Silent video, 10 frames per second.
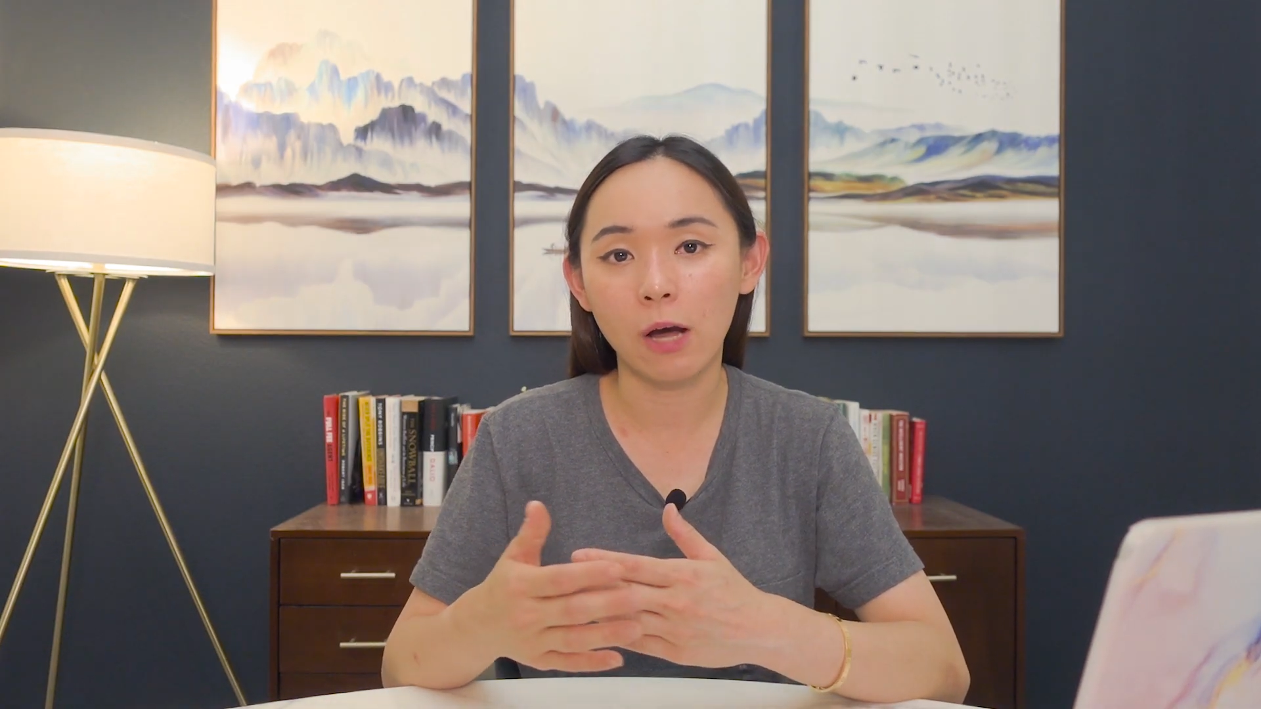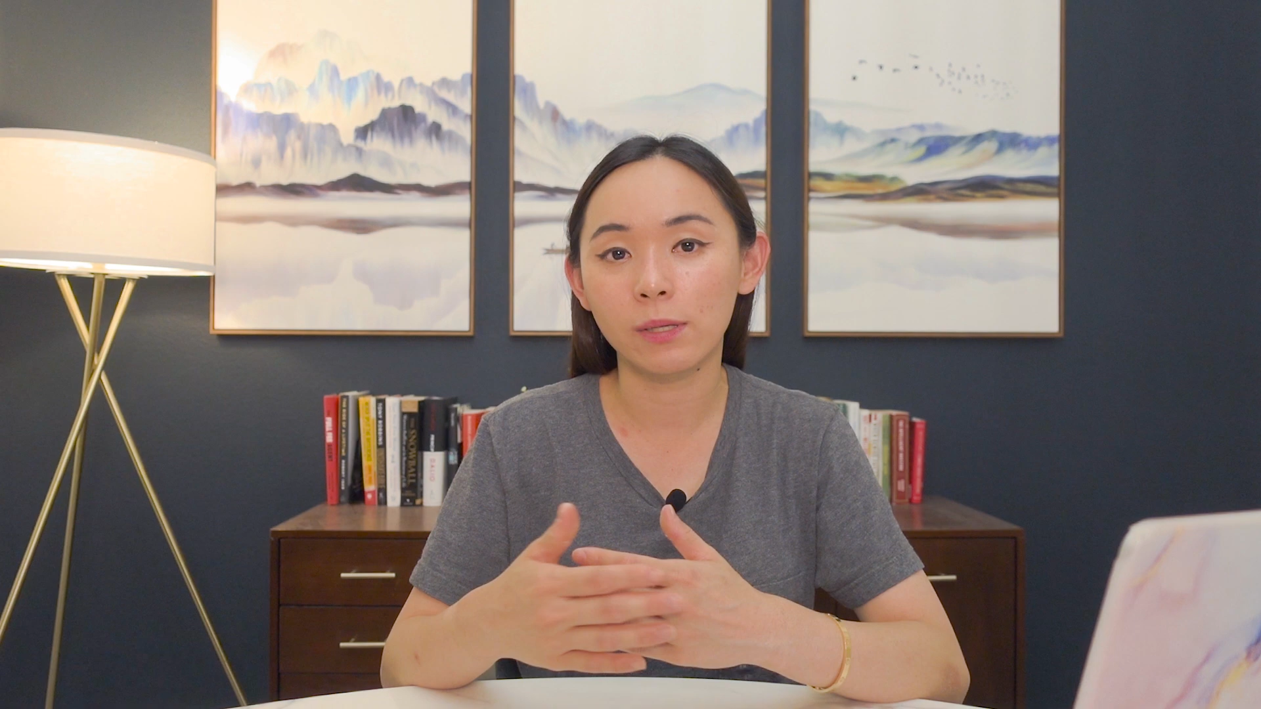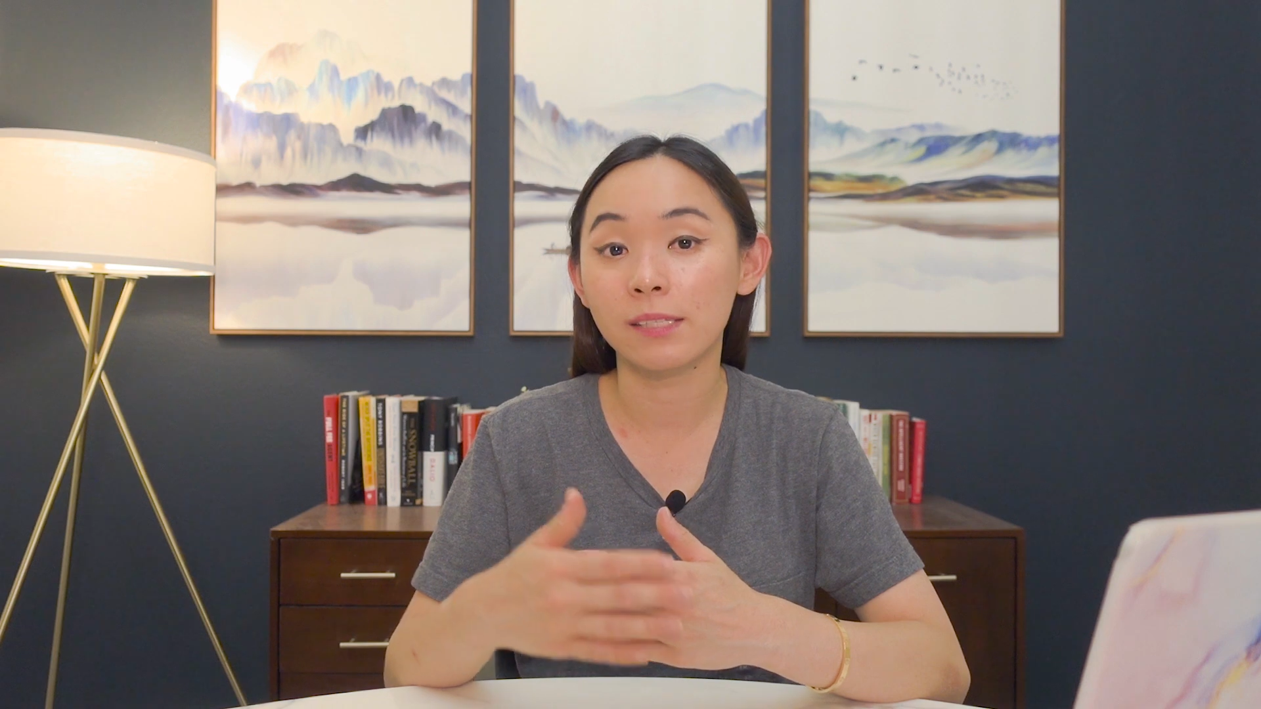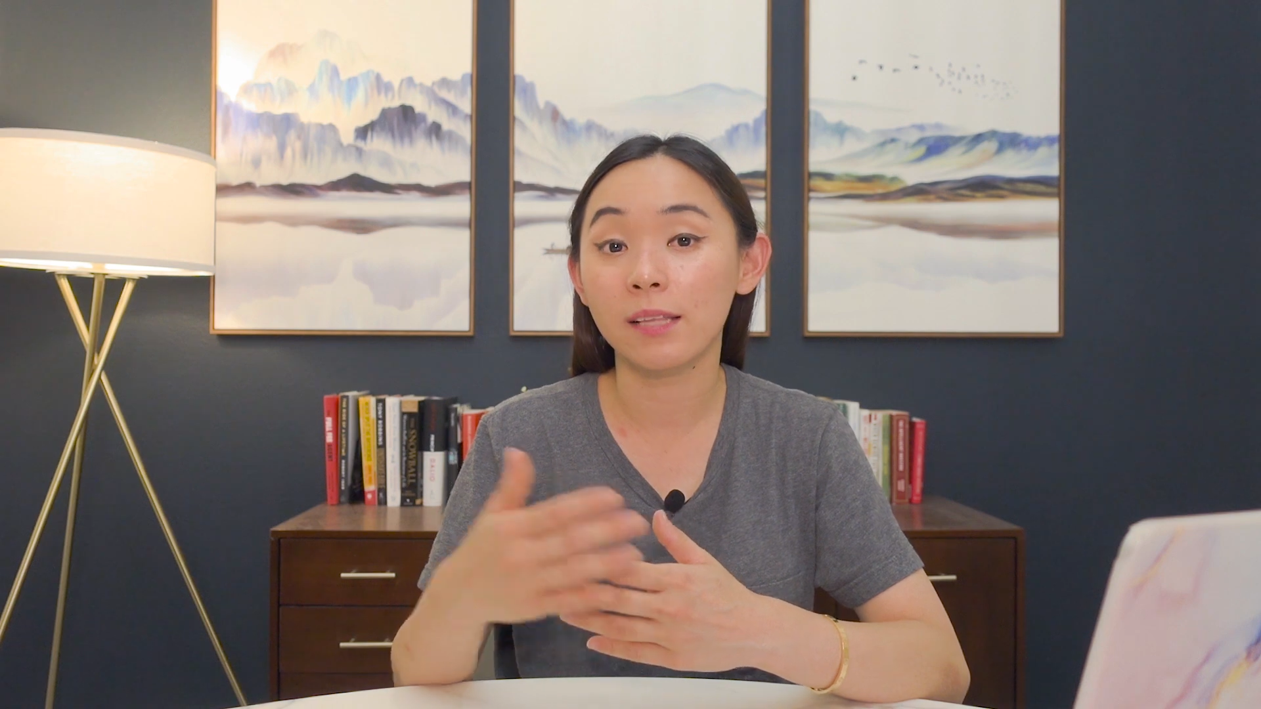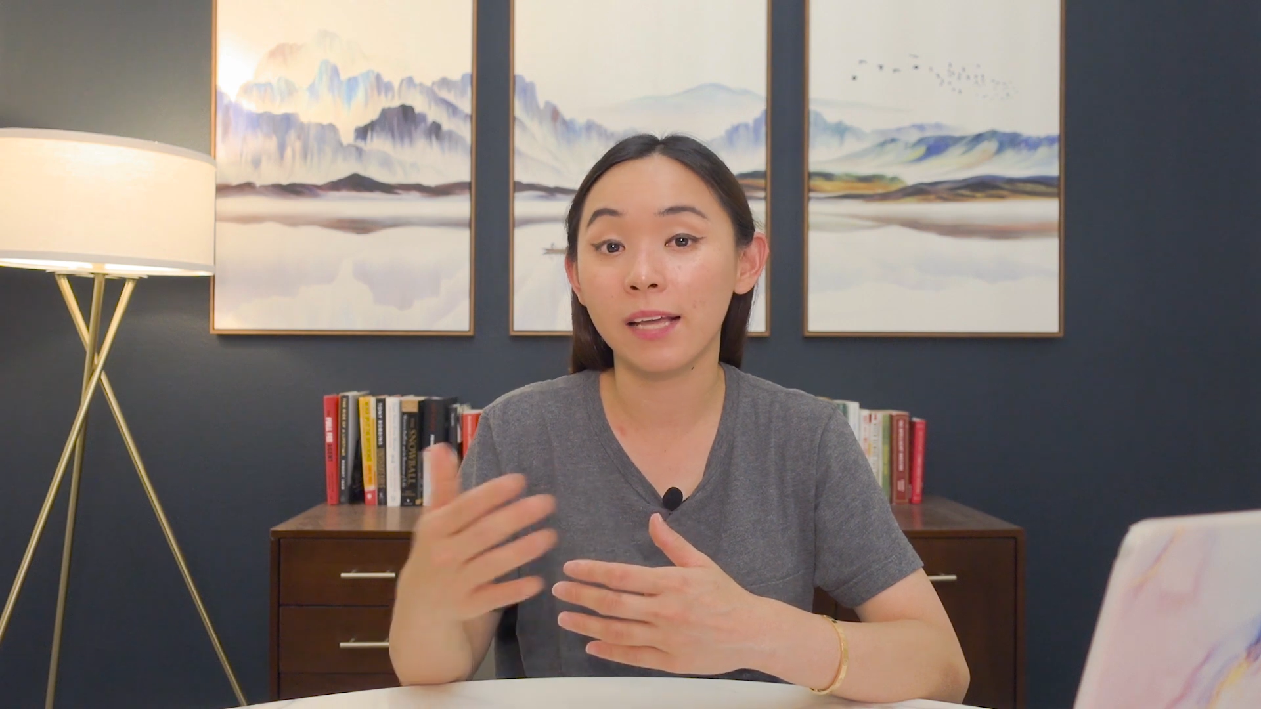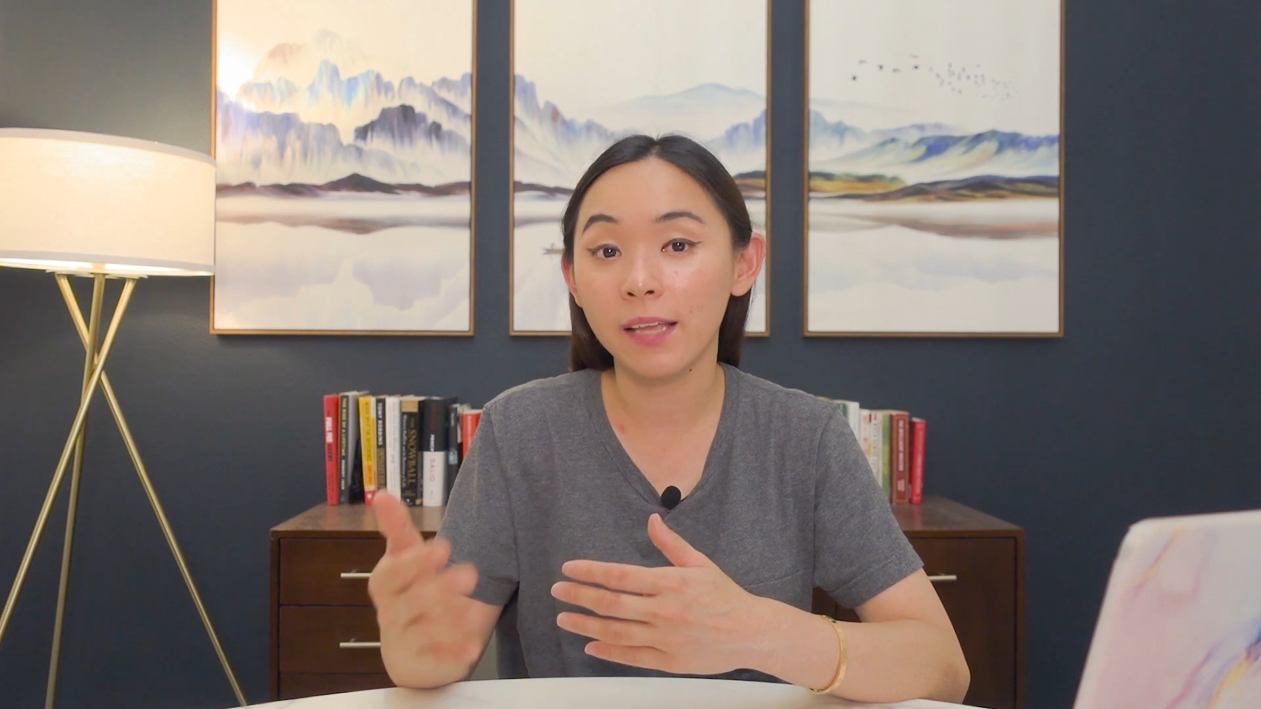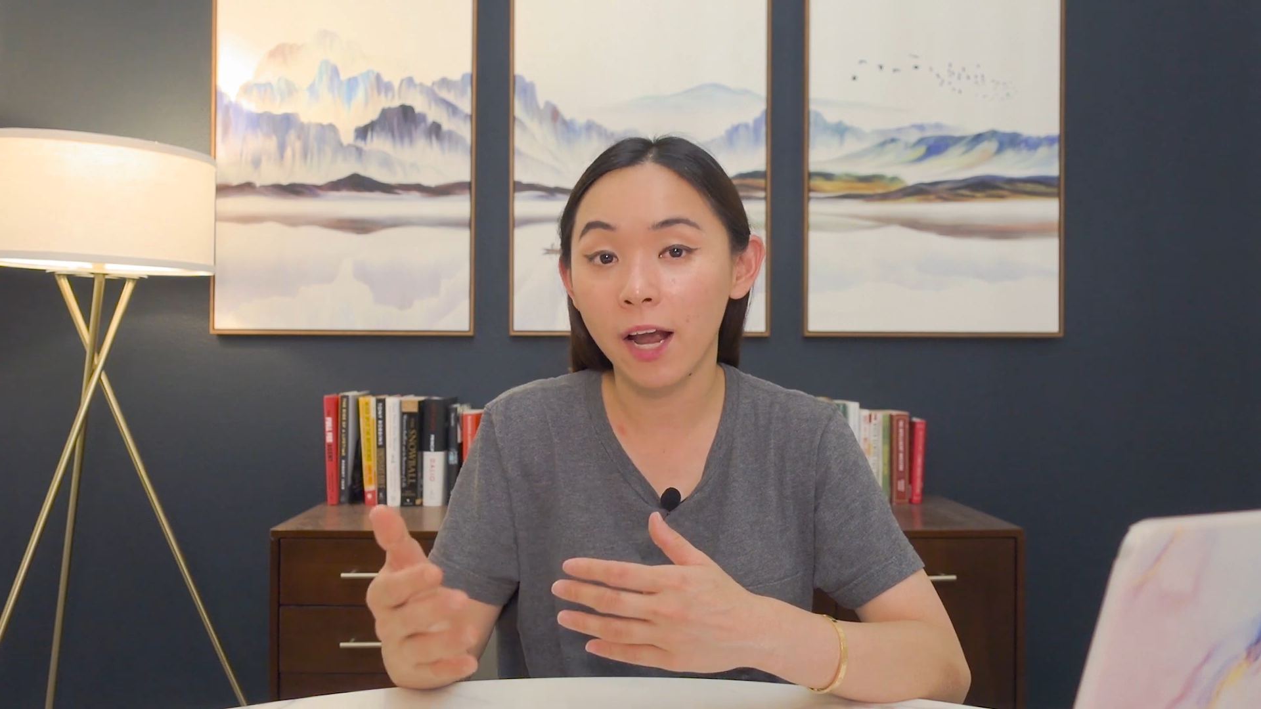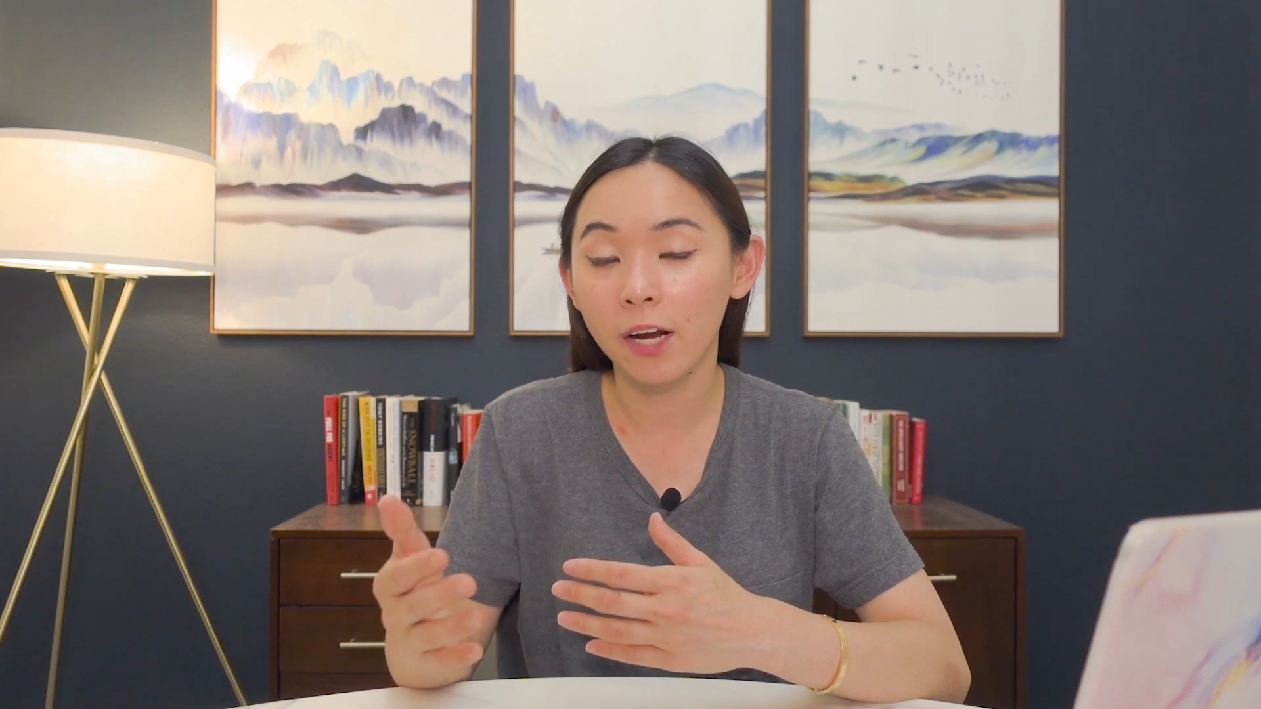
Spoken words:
now is slightly